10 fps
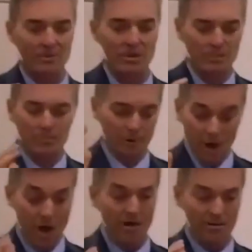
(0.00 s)

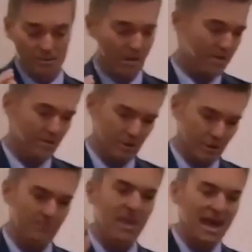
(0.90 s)
belonged rather.
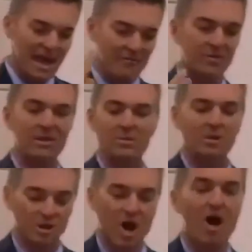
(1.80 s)
Sorry, everything
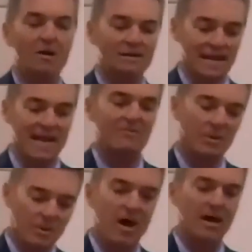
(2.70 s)
belonged to
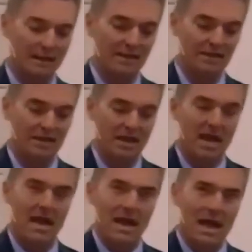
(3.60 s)
everybody.
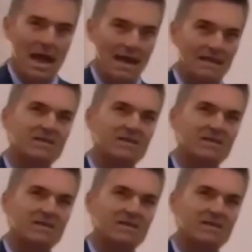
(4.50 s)
And he